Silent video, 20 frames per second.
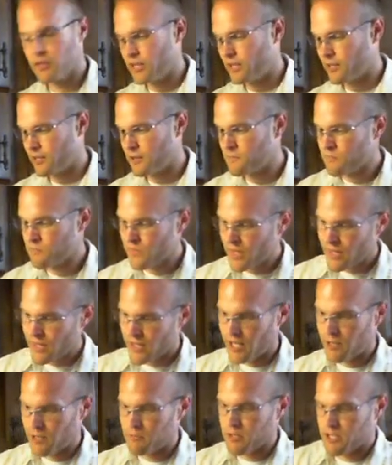here.
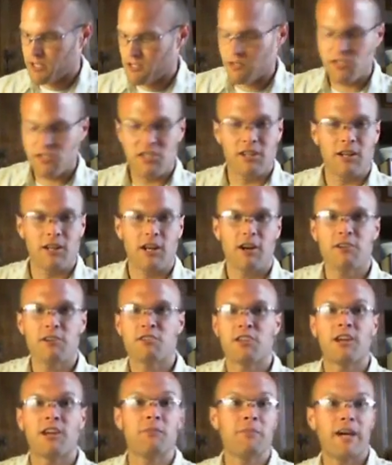But just the large
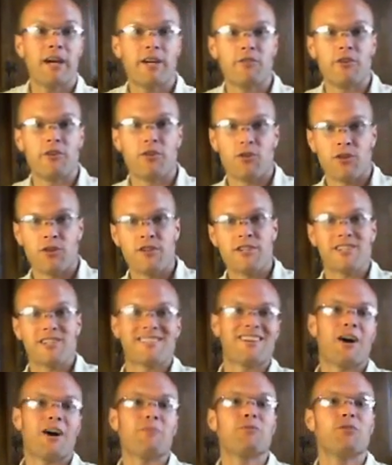thing of mandarin oranges.
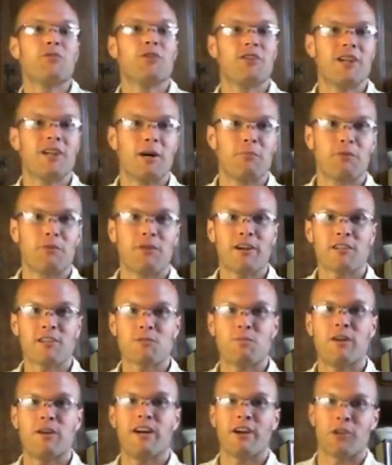Now I'm doing a double
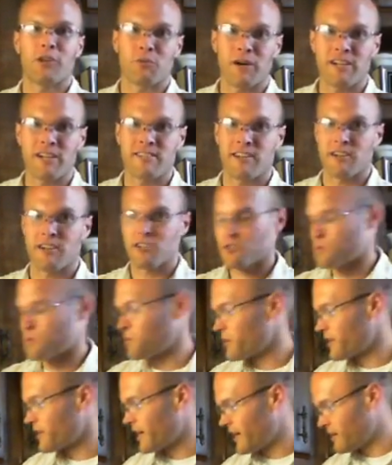recipe, otherwise I just
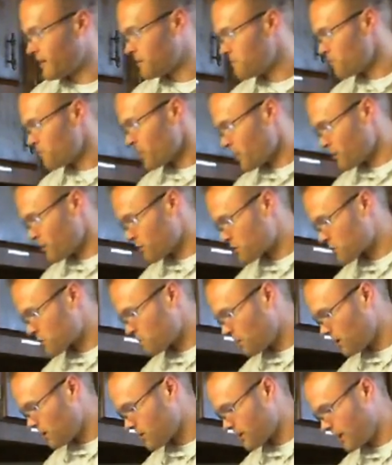would have gotten this
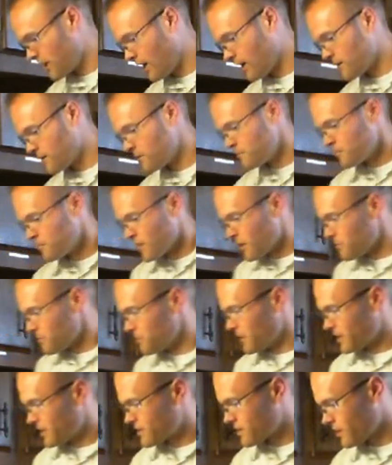small can.
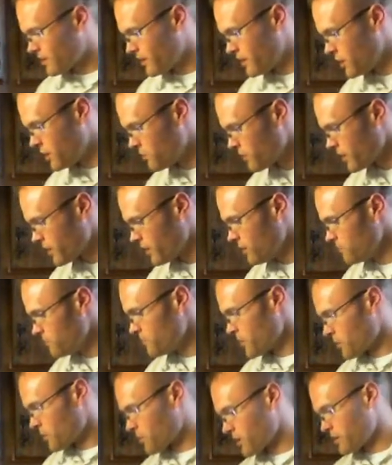But here we go.
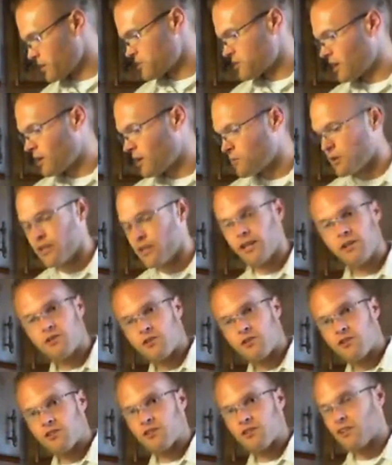We're going to start with this.
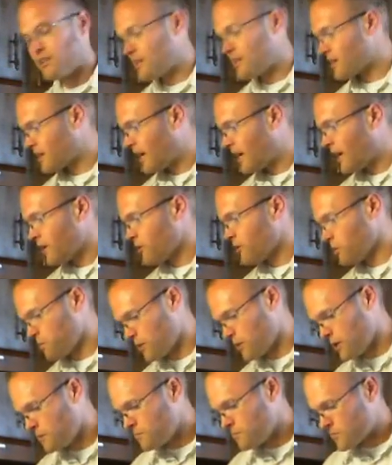You're just going to need a can
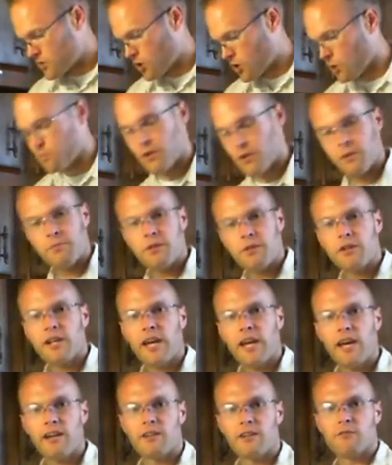opener to open up your
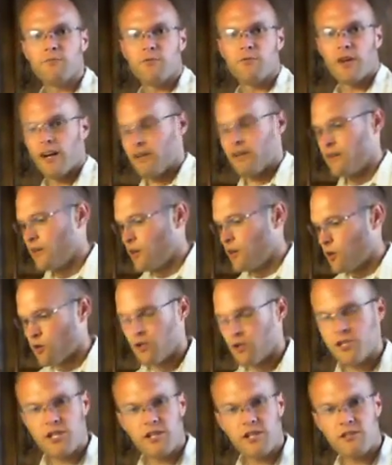can of
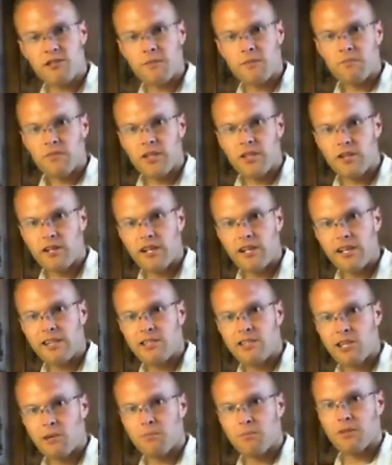oranges. You're going to need
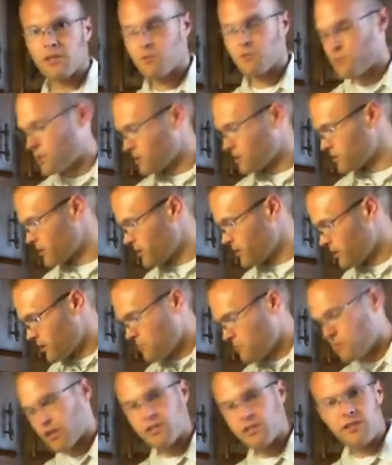something to be able to
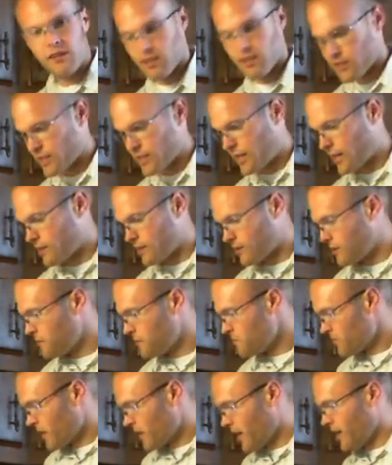mix it all together.
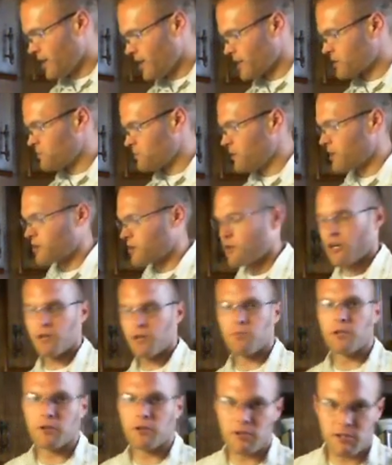I like to be
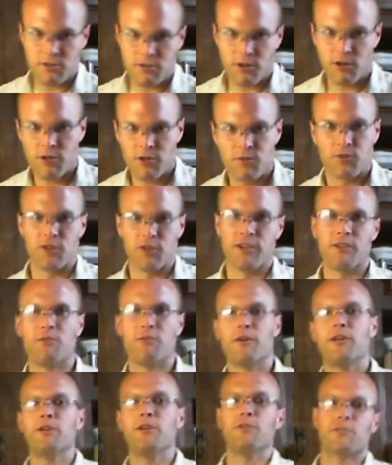incredibly resourceful and
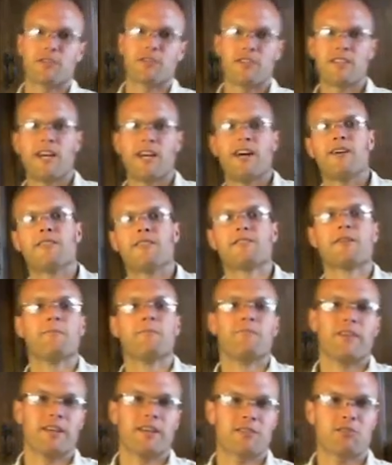reuse containers.
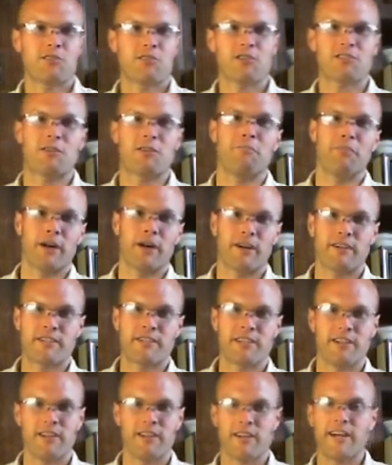This is just a butter
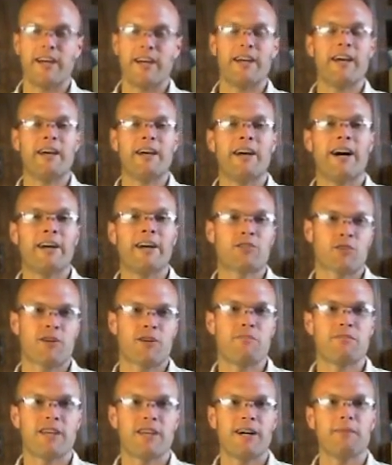or a ice
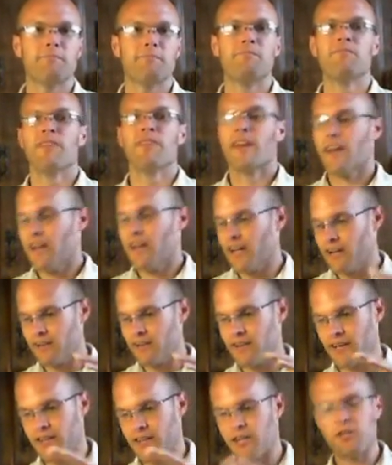cream tub,
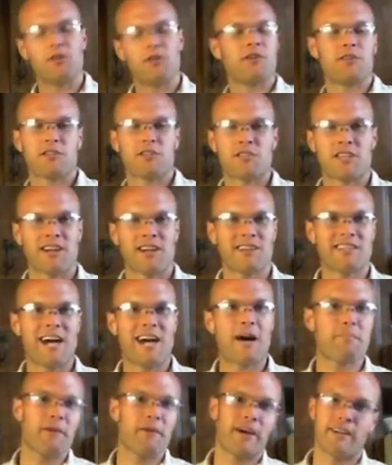and then you can just stick a
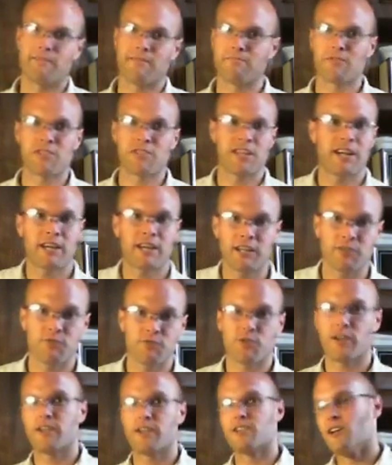top on it, stick it in the
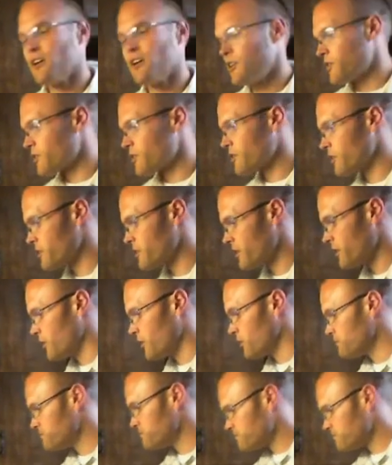fridge. You're good to go.